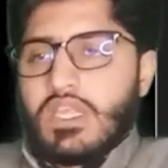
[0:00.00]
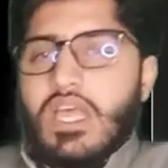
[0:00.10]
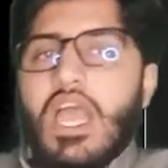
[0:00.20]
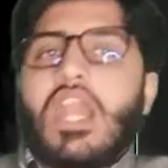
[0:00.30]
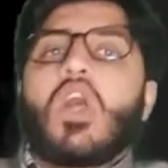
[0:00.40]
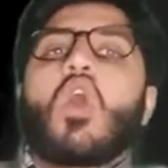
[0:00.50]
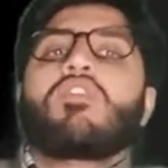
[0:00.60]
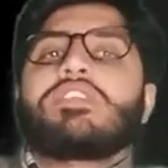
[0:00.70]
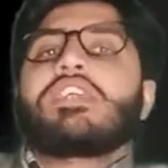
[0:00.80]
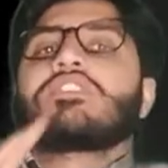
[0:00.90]
along
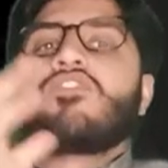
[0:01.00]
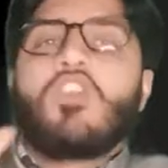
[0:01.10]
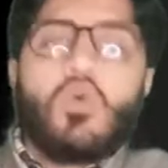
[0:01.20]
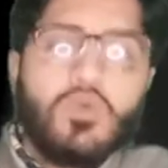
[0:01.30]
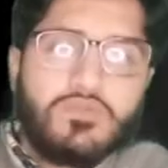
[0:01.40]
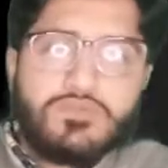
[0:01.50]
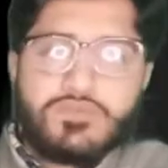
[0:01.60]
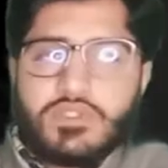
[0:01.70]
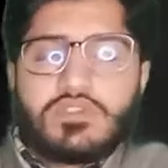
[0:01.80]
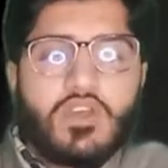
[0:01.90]
with its flow.
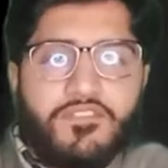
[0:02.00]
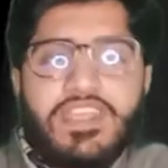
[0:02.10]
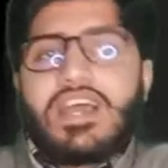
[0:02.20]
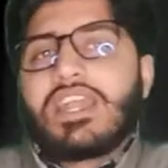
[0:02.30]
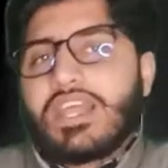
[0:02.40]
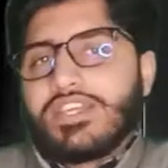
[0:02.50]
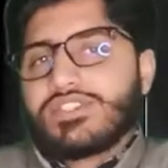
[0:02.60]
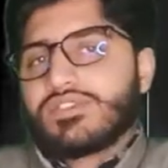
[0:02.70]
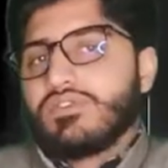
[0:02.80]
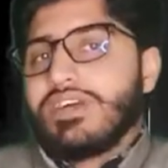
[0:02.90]
The VR tries
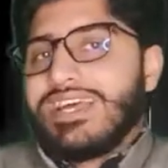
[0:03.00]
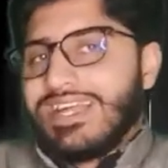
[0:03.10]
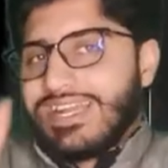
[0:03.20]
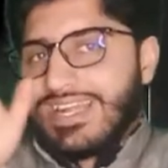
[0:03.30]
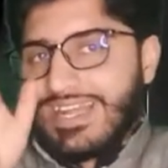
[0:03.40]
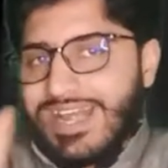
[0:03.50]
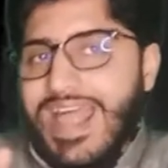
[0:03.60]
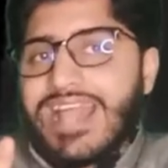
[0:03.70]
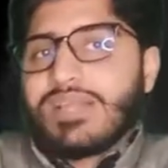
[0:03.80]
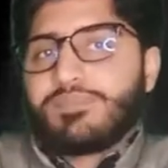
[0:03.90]
to
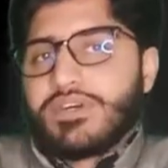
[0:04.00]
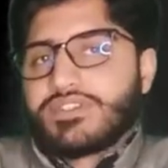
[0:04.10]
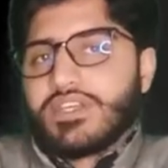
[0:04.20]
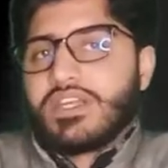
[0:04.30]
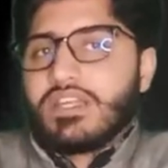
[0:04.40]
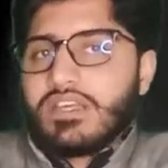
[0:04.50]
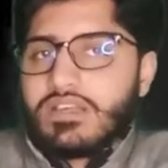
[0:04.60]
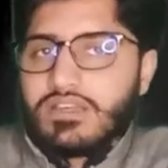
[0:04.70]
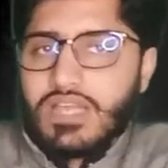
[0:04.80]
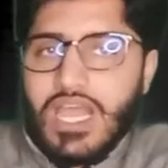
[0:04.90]
drag the person
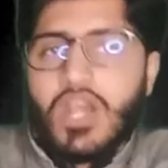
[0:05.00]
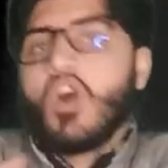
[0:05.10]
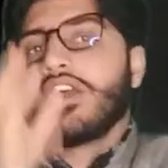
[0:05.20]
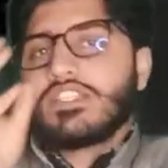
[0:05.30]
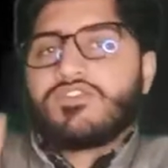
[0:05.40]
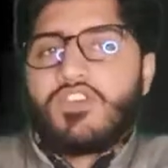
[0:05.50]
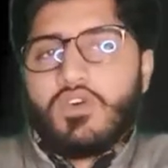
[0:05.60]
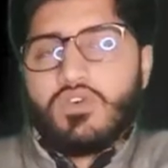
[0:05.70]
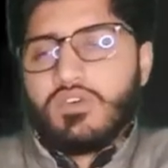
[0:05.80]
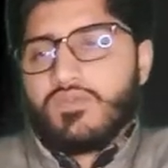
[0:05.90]
along its
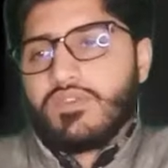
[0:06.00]
flow,